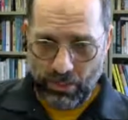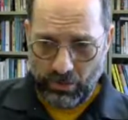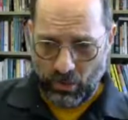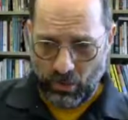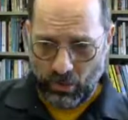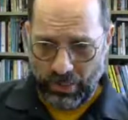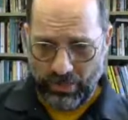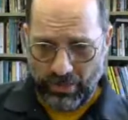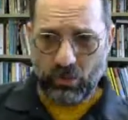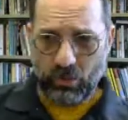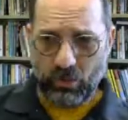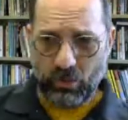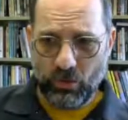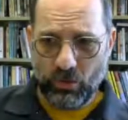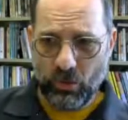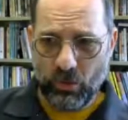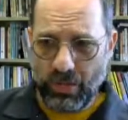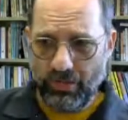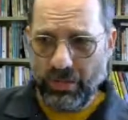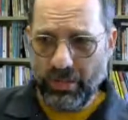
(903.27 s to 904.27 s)
So even
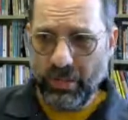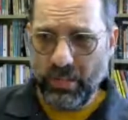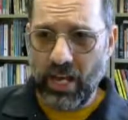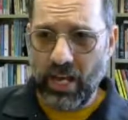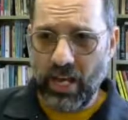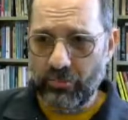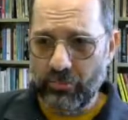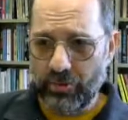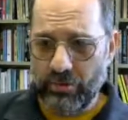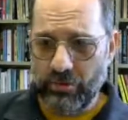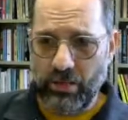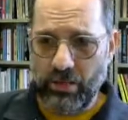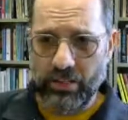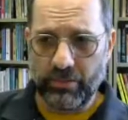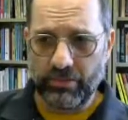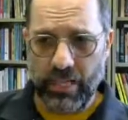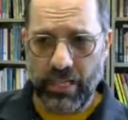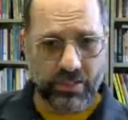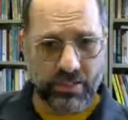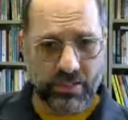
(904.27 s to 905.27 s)
if you give it a
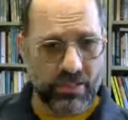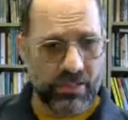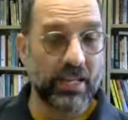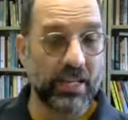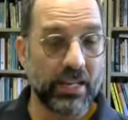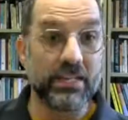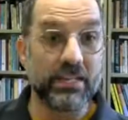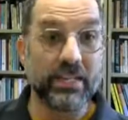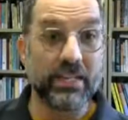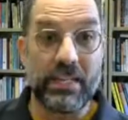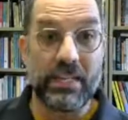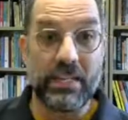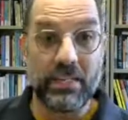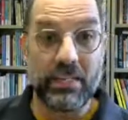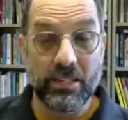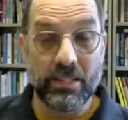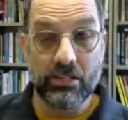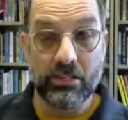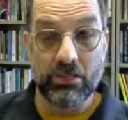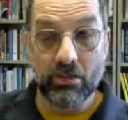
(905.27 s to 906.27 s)
non-restrictive license, like a
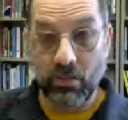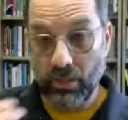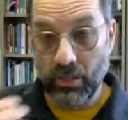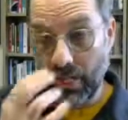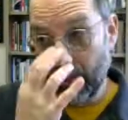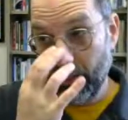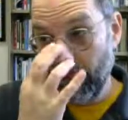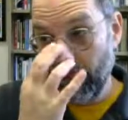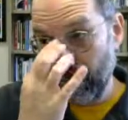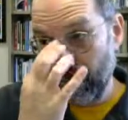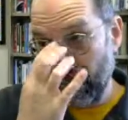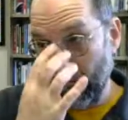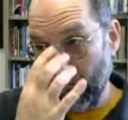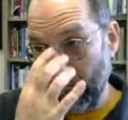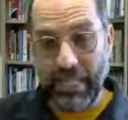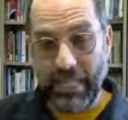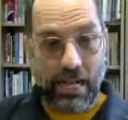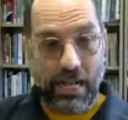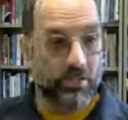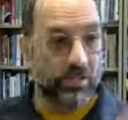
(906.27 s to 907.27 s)
CC0 license
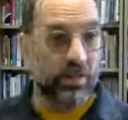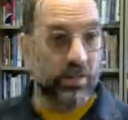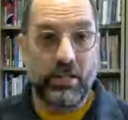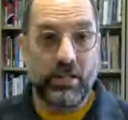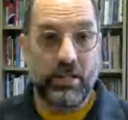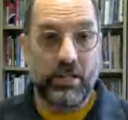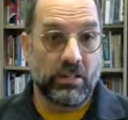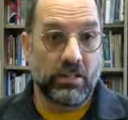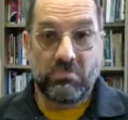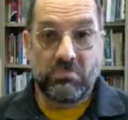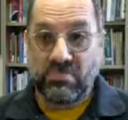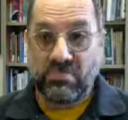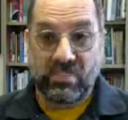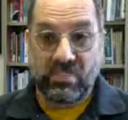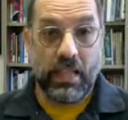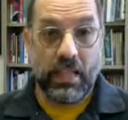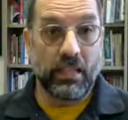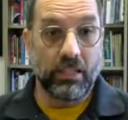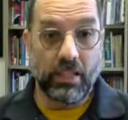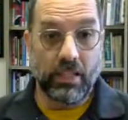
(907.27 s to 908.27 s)
that allows somebody to
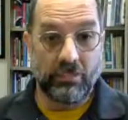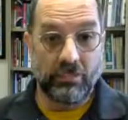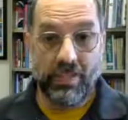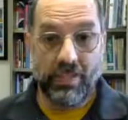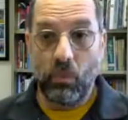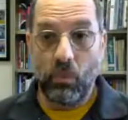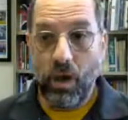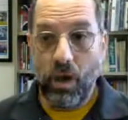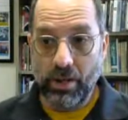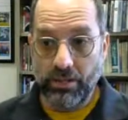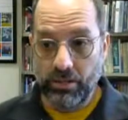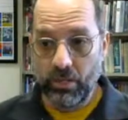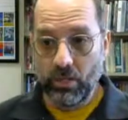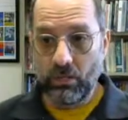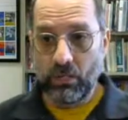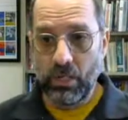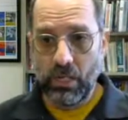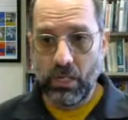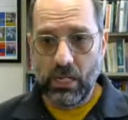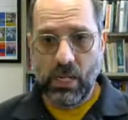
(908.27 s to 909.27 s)
sell it if they want
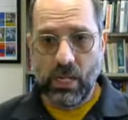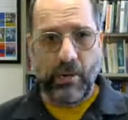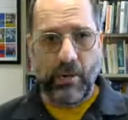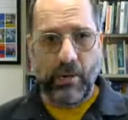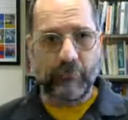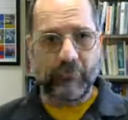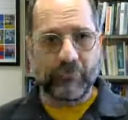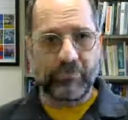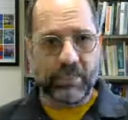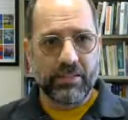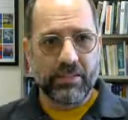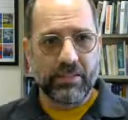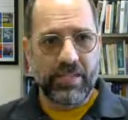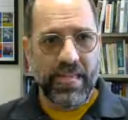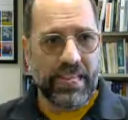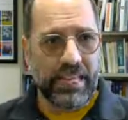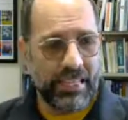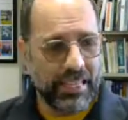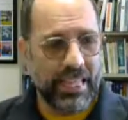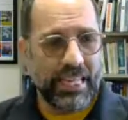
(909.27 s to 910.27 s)
to,
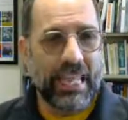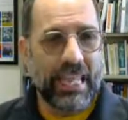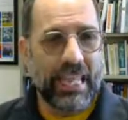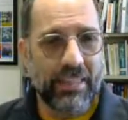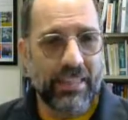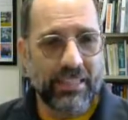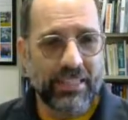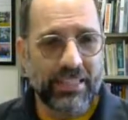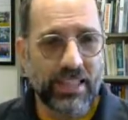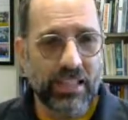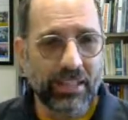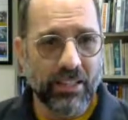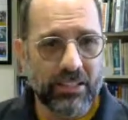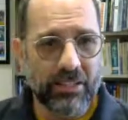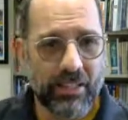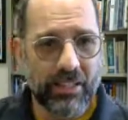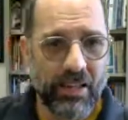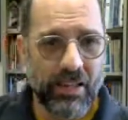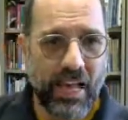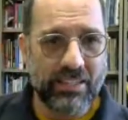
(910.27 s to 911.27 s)
they can't sell
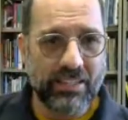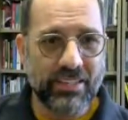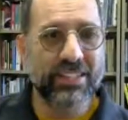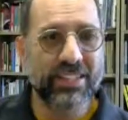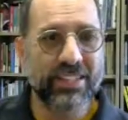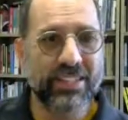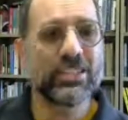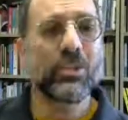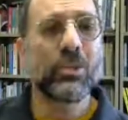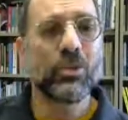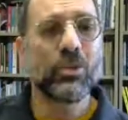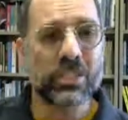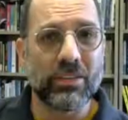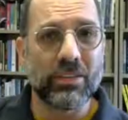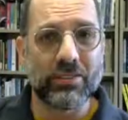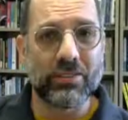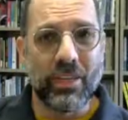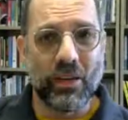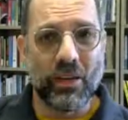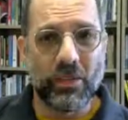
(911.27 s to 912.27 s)
it as an
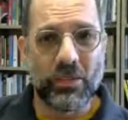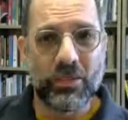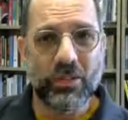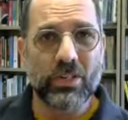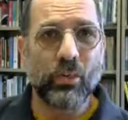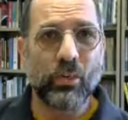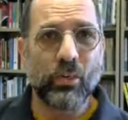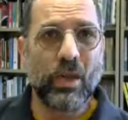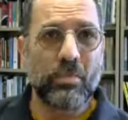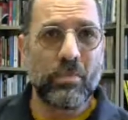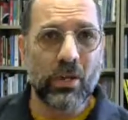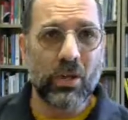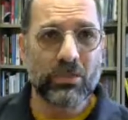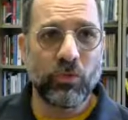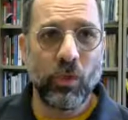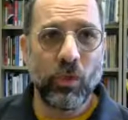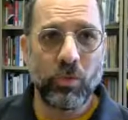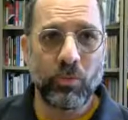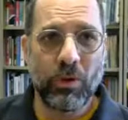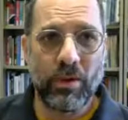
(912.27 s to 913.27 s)
exclusive thing, which is the way
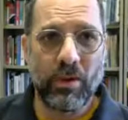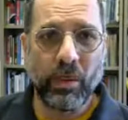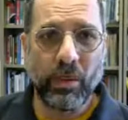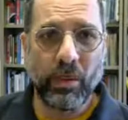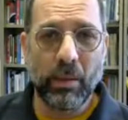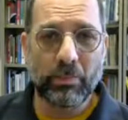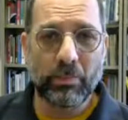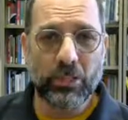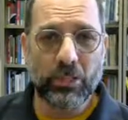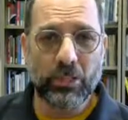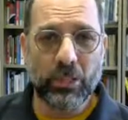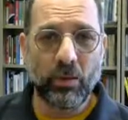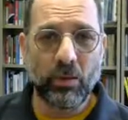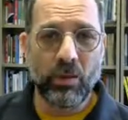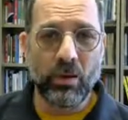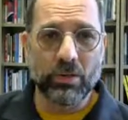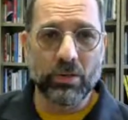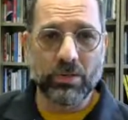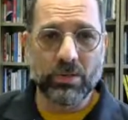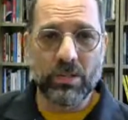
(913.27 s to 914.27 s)
most for-profit publishing
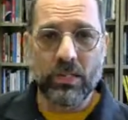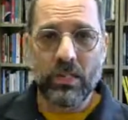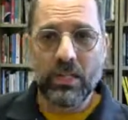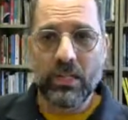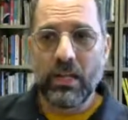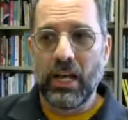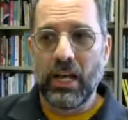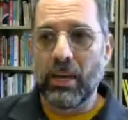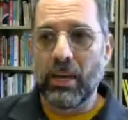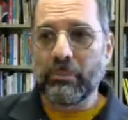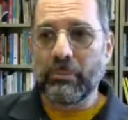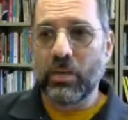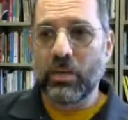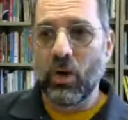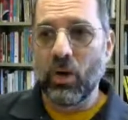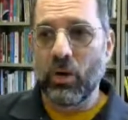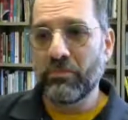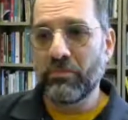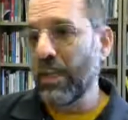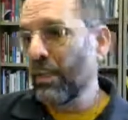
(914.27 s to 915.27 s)
works.
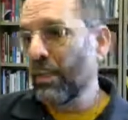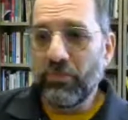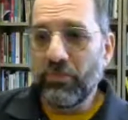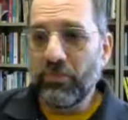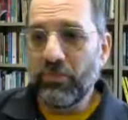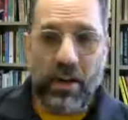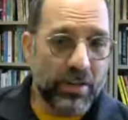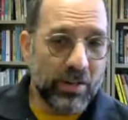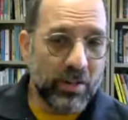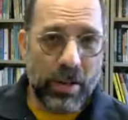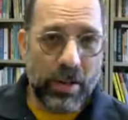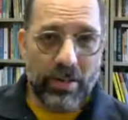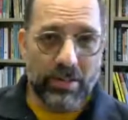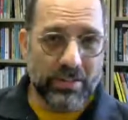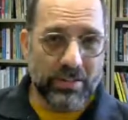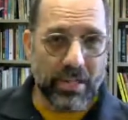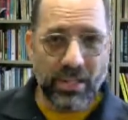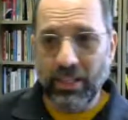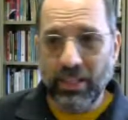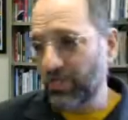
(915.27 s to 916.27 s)
So if they can find a way
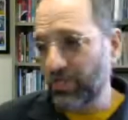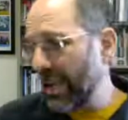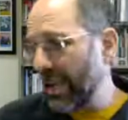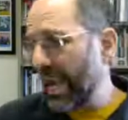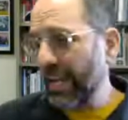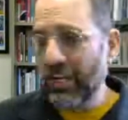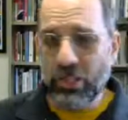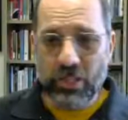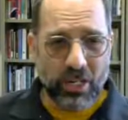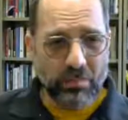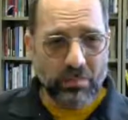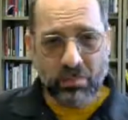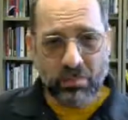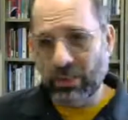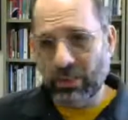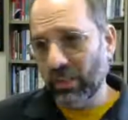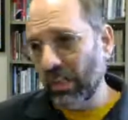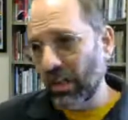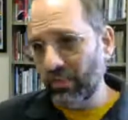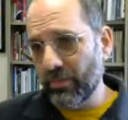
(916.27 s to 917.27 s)
to sell it, package it,
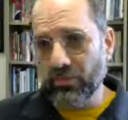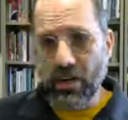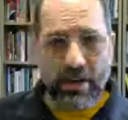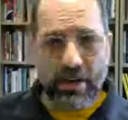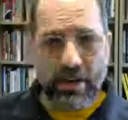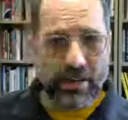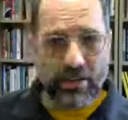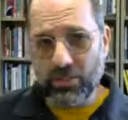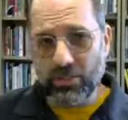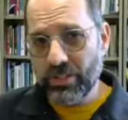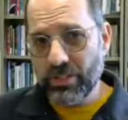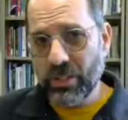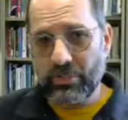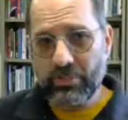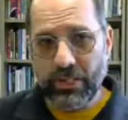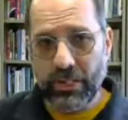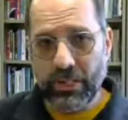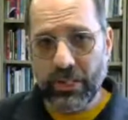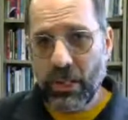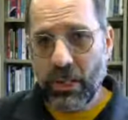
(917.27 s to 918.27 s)
put a cover on it or
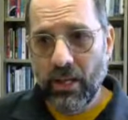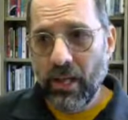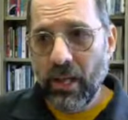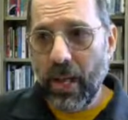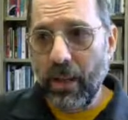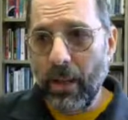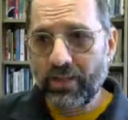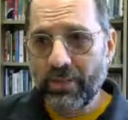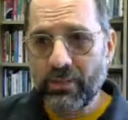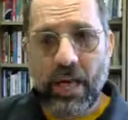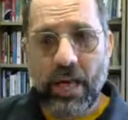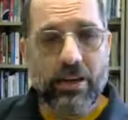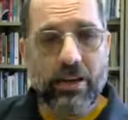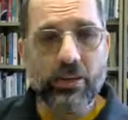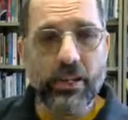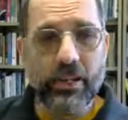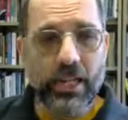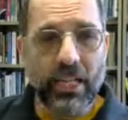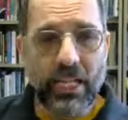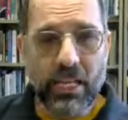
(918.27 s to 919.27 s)
something, they're
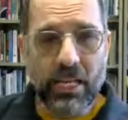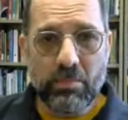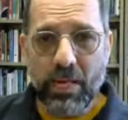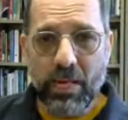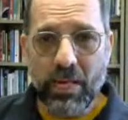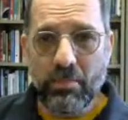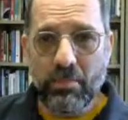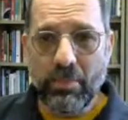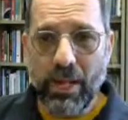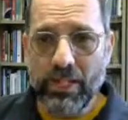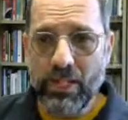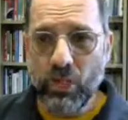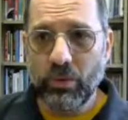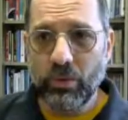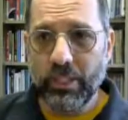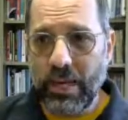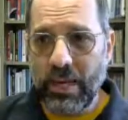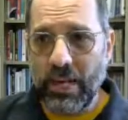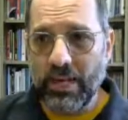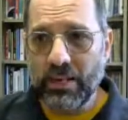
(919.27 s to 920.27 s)
not hurting anybody by
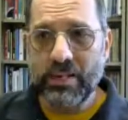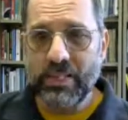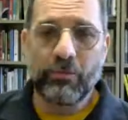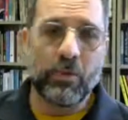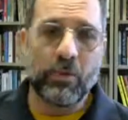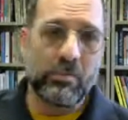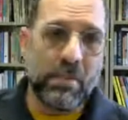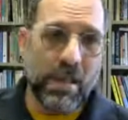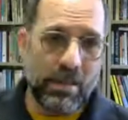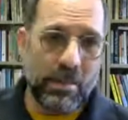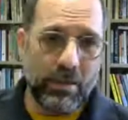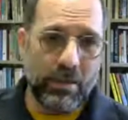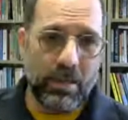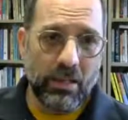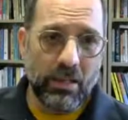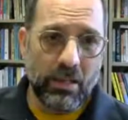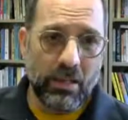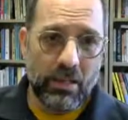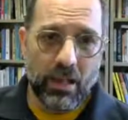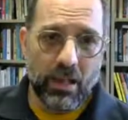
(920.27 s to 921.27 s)
doing that, except for
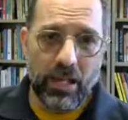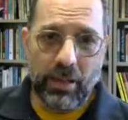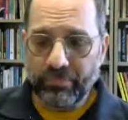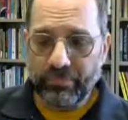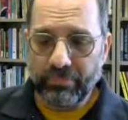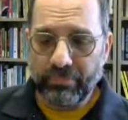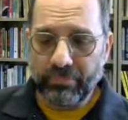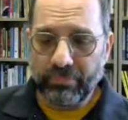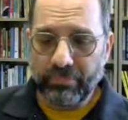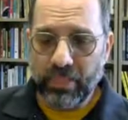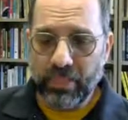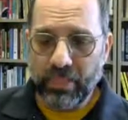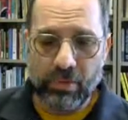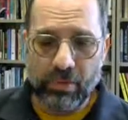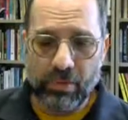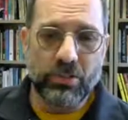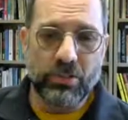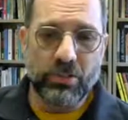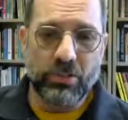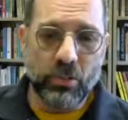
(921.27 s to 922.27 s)
maybe
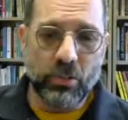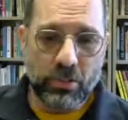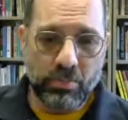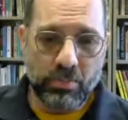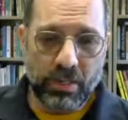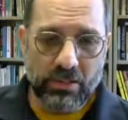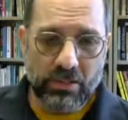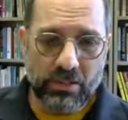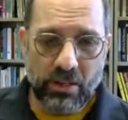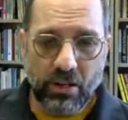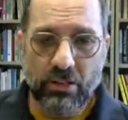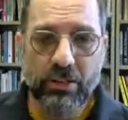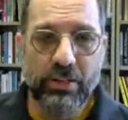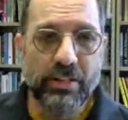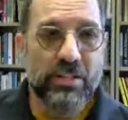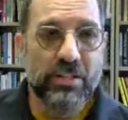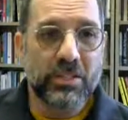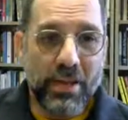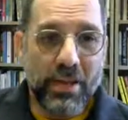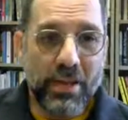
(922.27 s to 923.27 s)
the person who's being
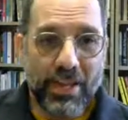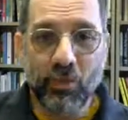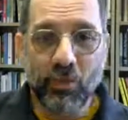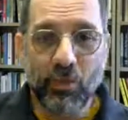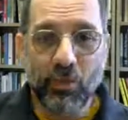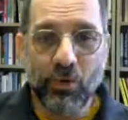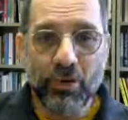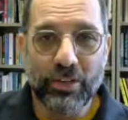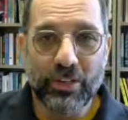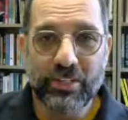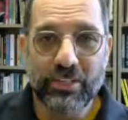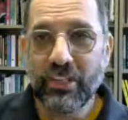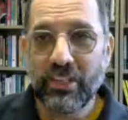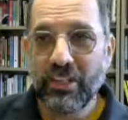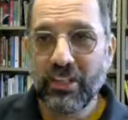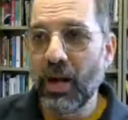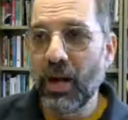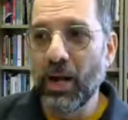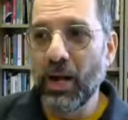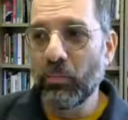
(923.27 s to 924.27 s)
suckered into paying for it
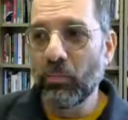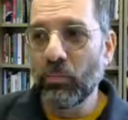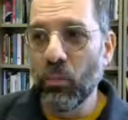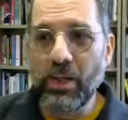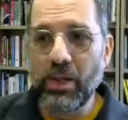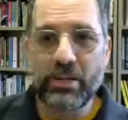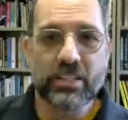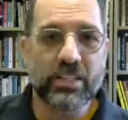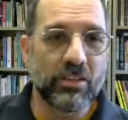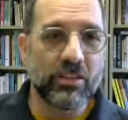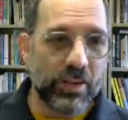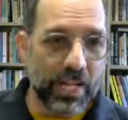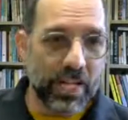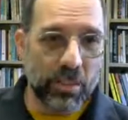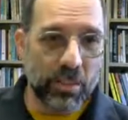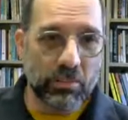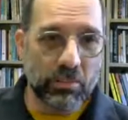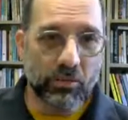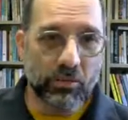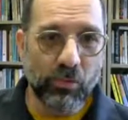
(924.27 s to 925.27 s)
when it's
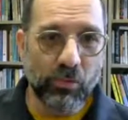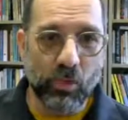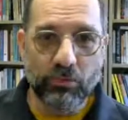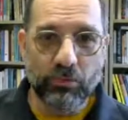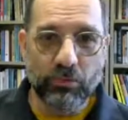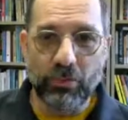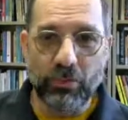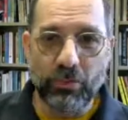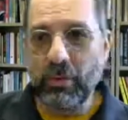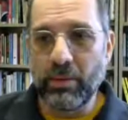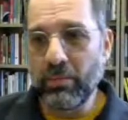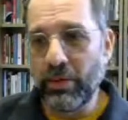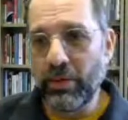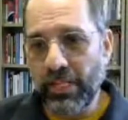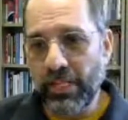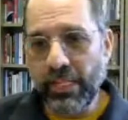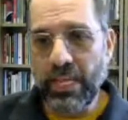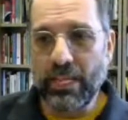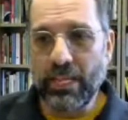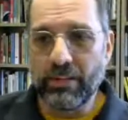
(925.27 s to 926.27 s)
available for free.
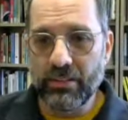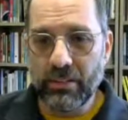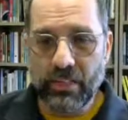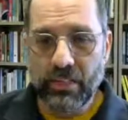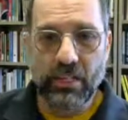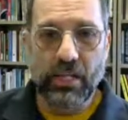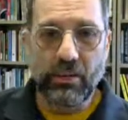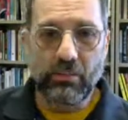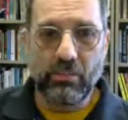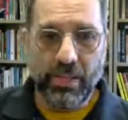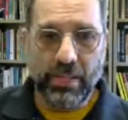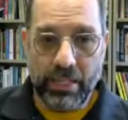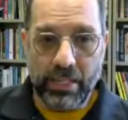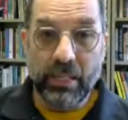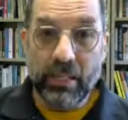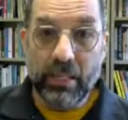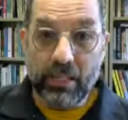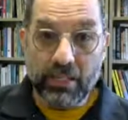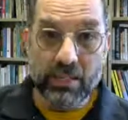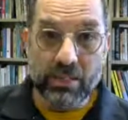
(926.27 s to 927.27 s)
But again,
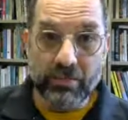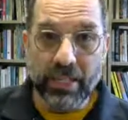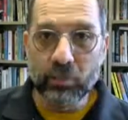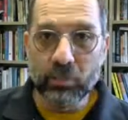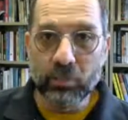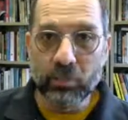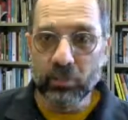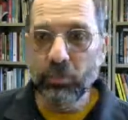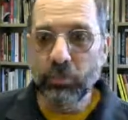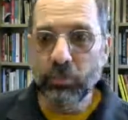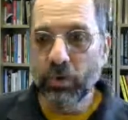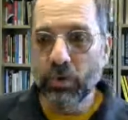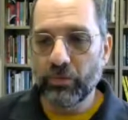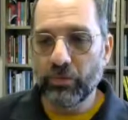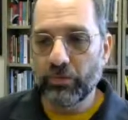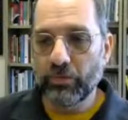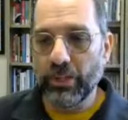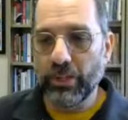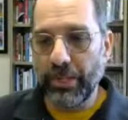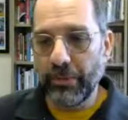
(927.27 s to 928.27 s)
it is available
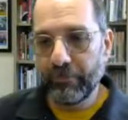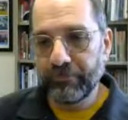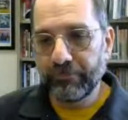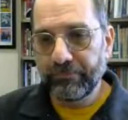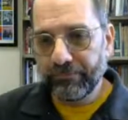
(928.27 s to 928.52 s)
for free.